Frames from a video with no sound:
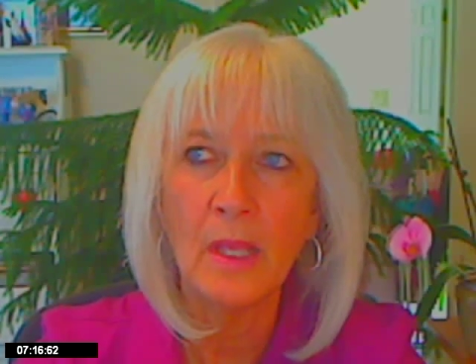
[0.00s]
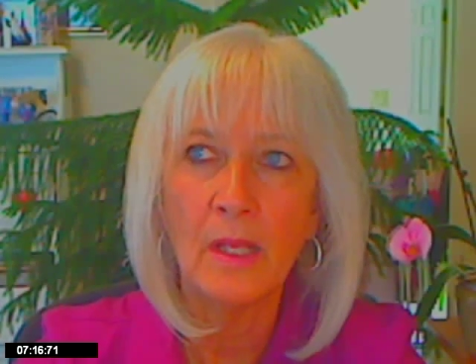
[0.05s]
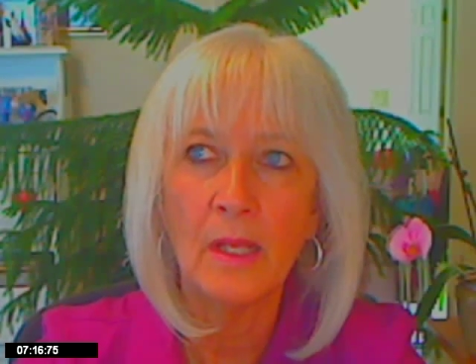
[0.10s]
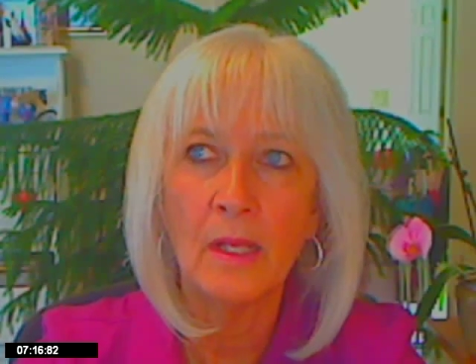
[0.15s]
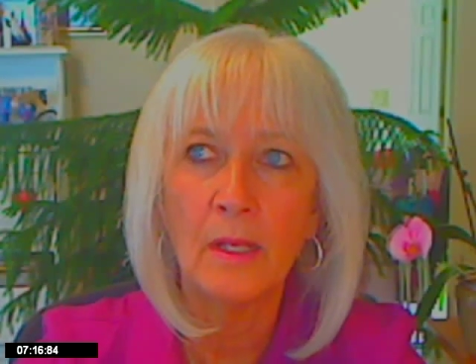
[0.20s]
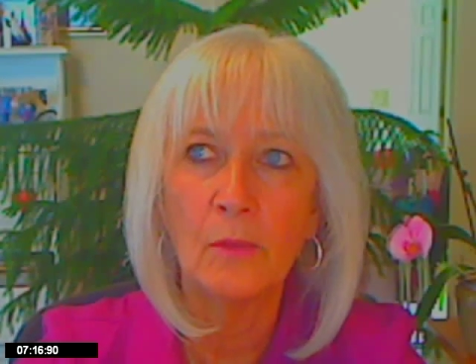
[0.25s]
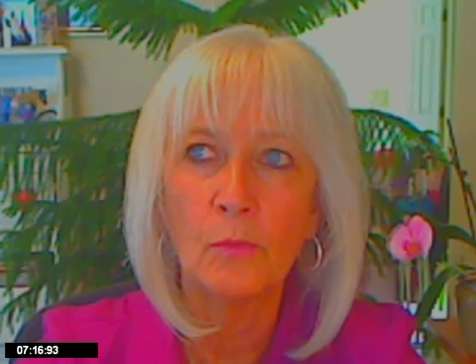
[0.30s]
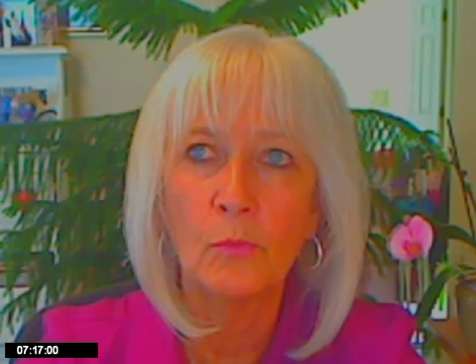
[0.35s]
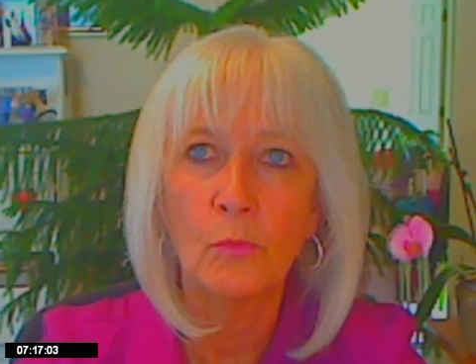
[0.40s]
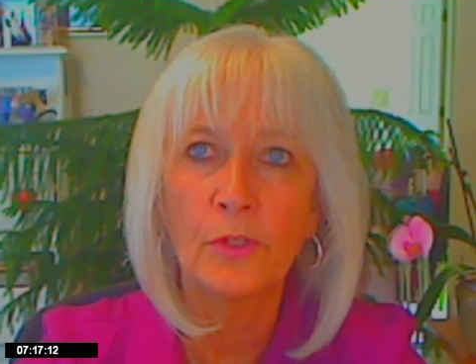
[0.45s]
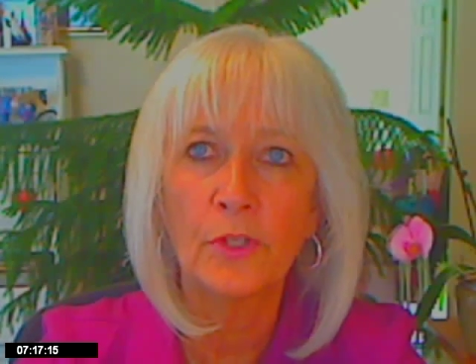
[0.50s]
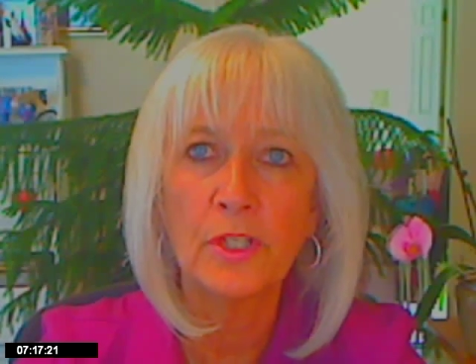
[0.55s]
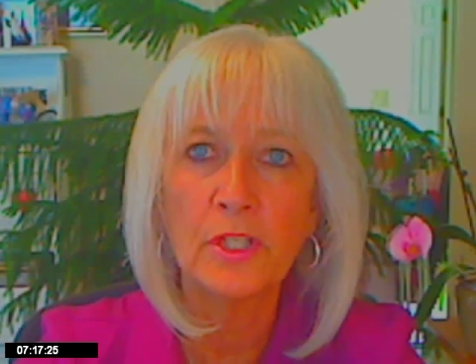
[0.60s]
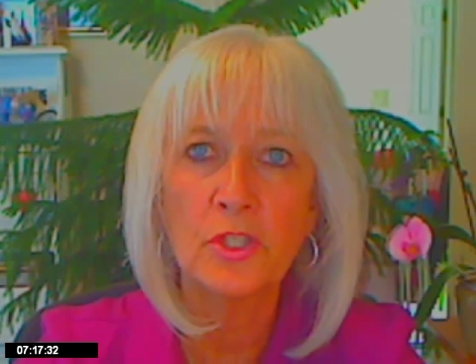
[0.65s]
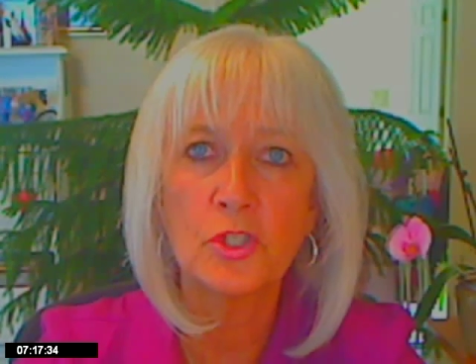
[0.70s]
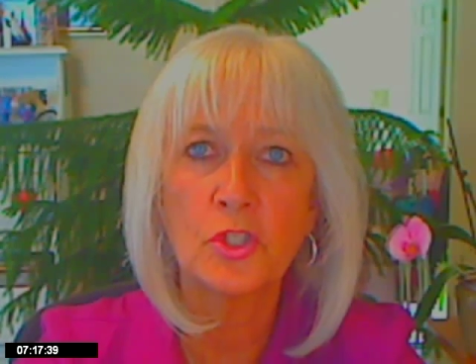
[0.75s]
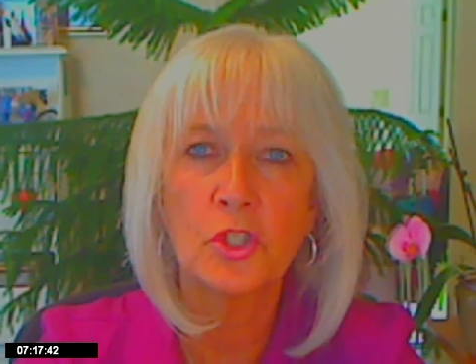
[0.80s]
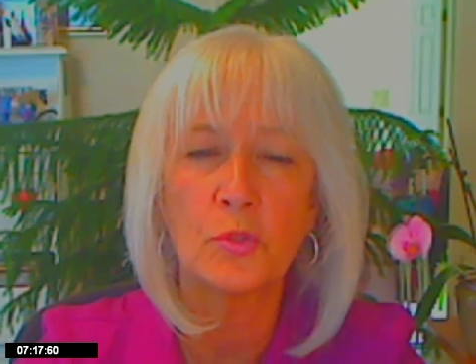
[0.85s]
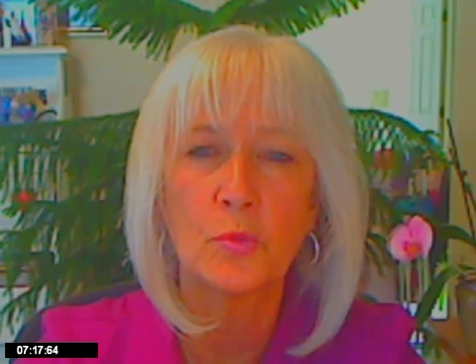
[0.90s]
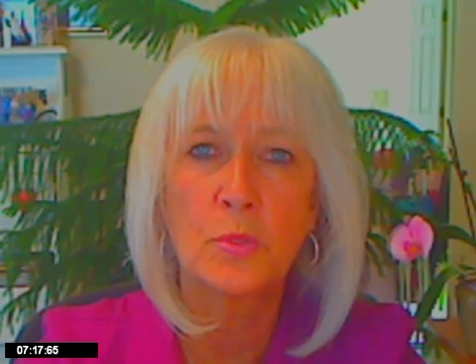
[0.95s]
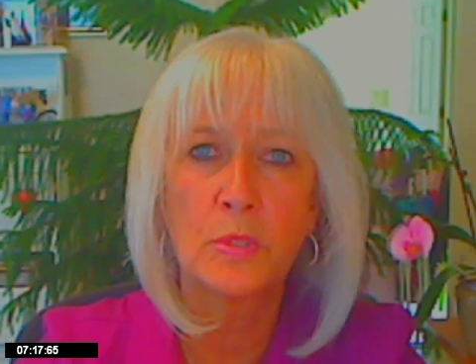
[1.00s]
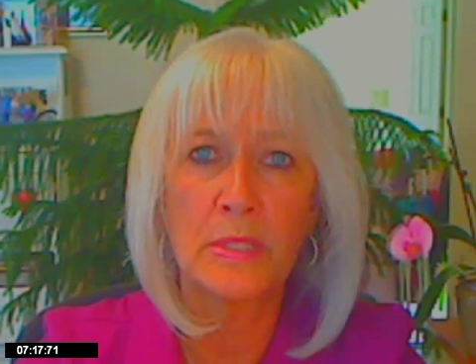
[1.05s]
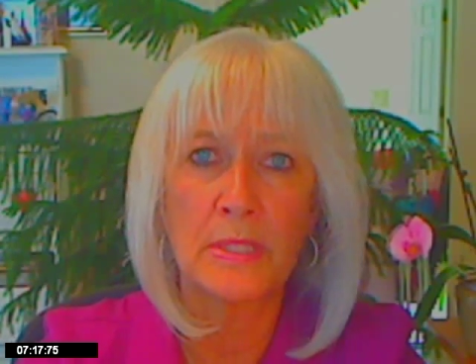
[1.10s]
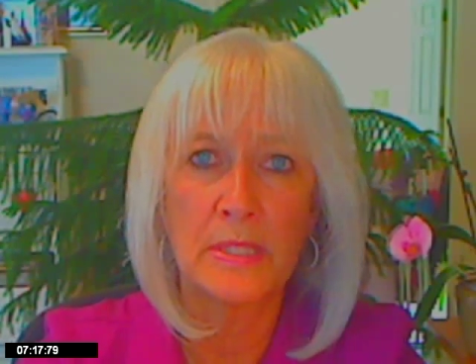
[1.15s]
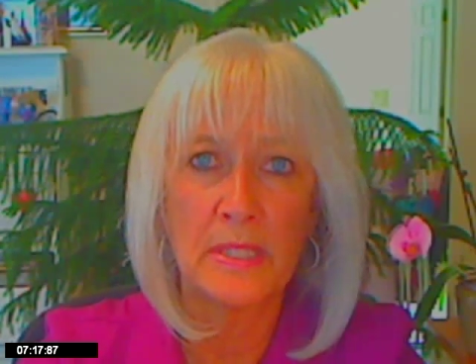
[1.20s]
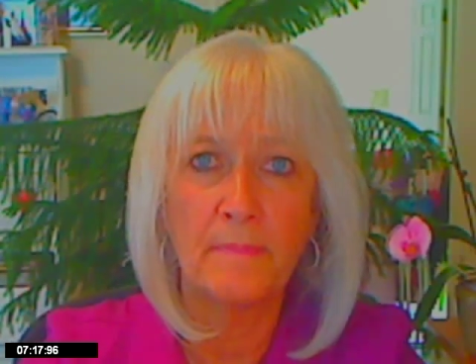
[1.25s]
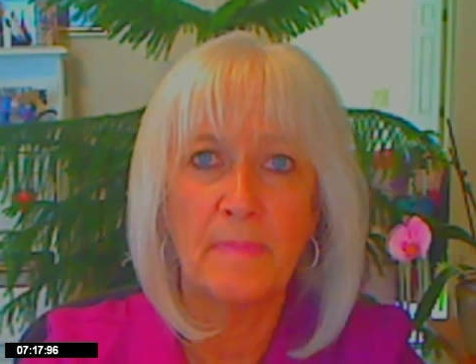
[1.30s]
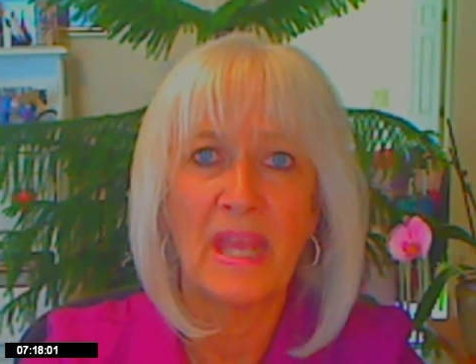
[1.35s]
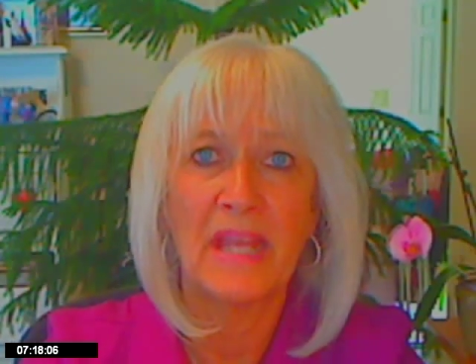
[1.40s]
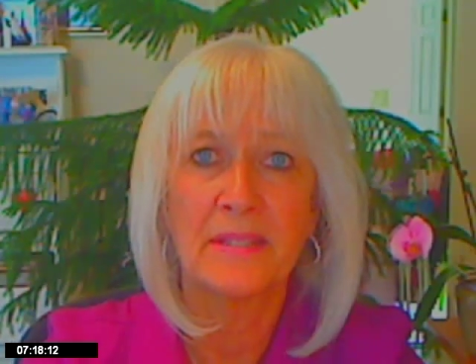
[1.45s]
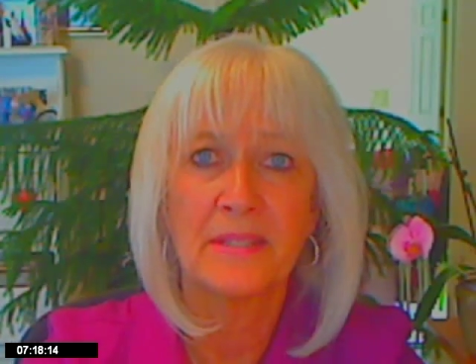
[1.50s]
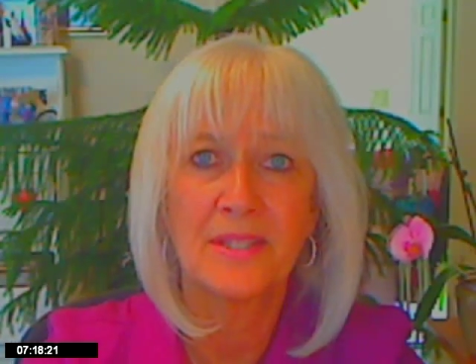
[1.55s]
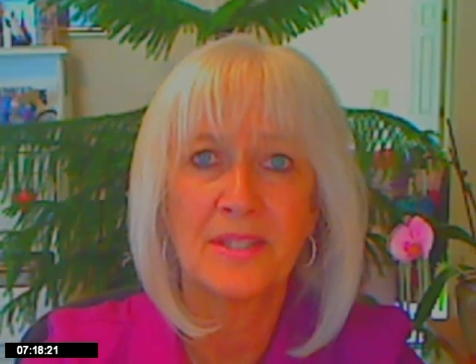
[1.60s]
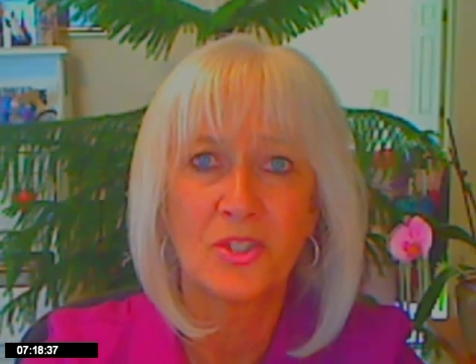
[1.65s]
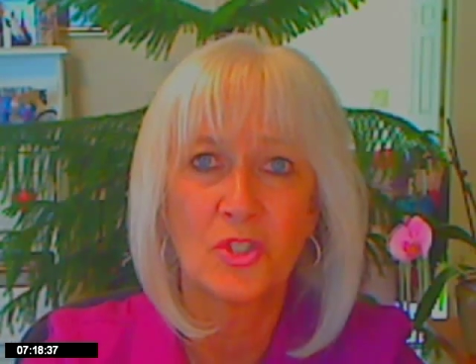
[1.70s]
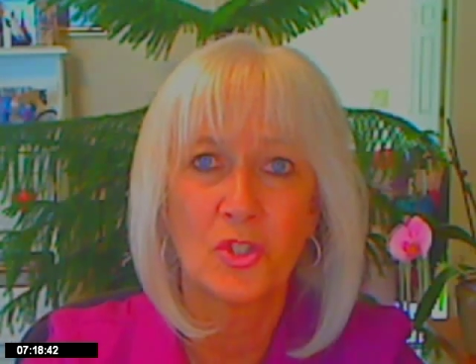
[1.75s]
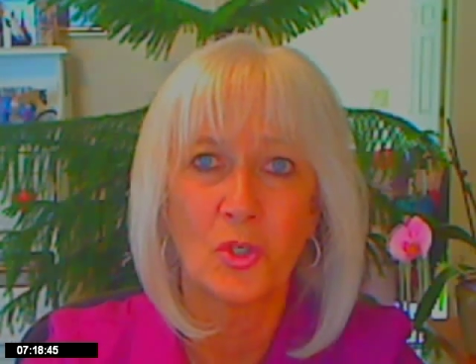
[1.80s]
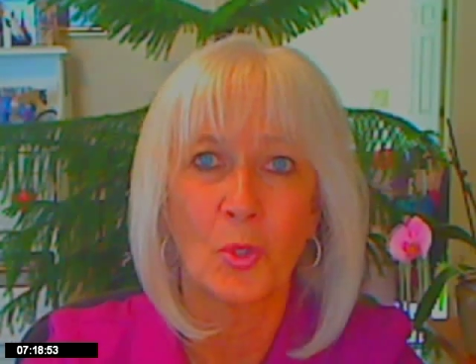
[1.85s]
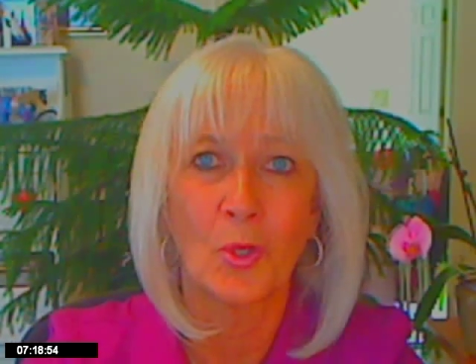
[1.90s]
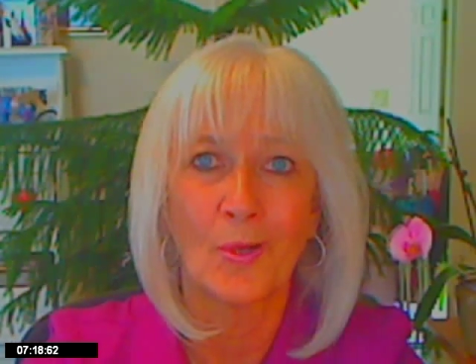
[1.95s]
we're going to choose the
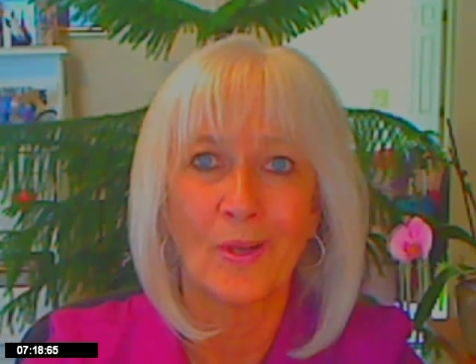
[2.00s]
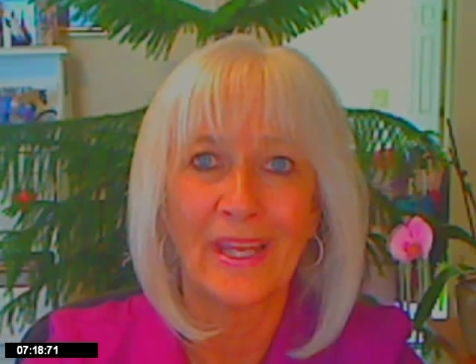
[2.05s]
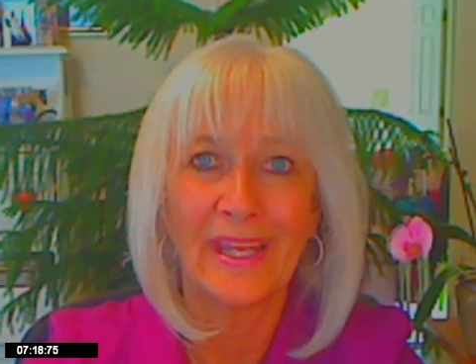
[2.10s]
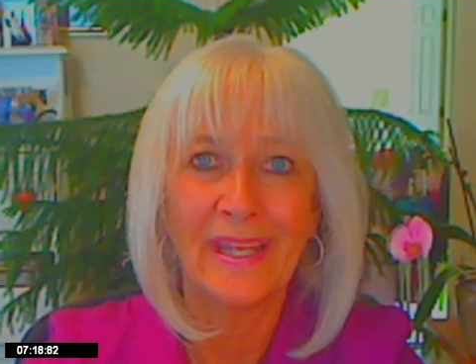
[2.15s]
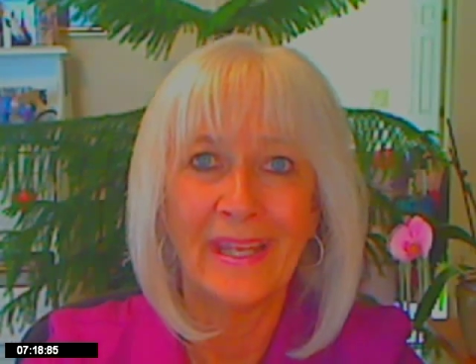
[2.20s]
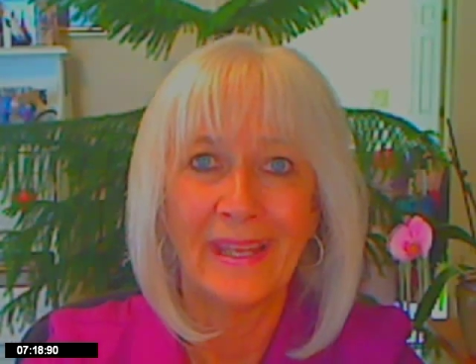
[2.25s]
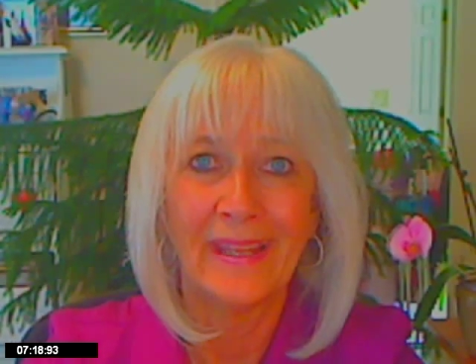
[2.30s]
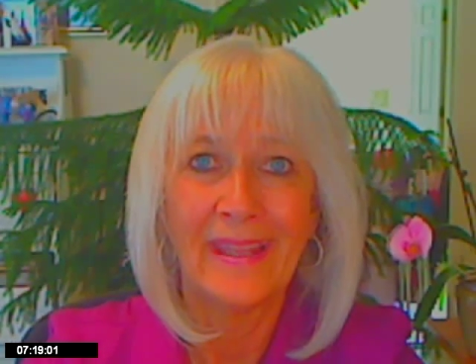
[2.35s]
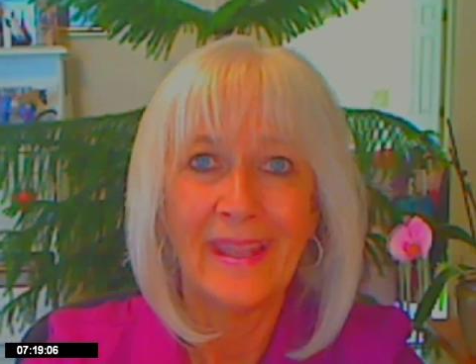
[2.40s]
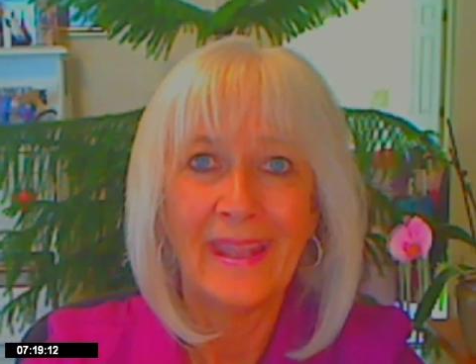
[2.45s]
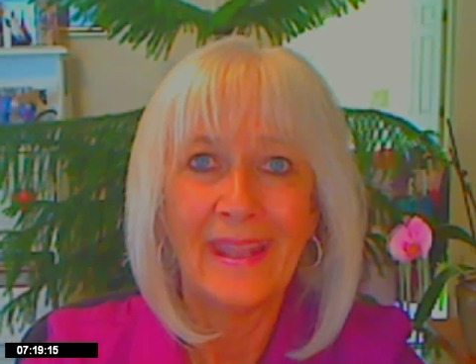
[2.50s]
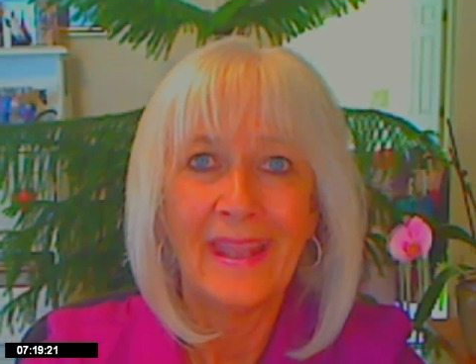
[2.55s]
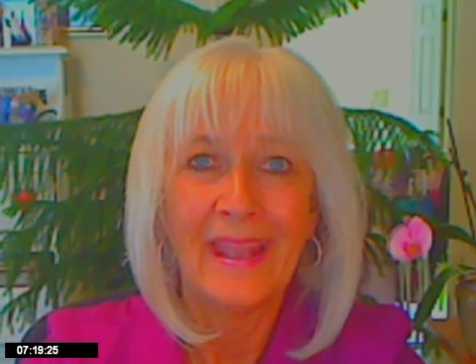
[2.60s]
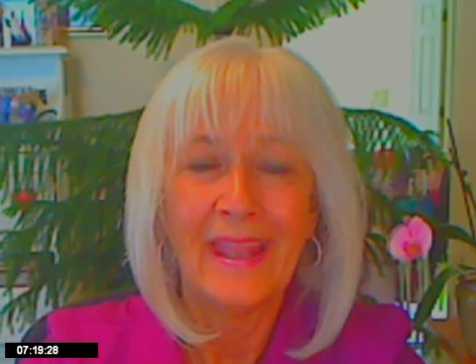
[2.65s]
best story.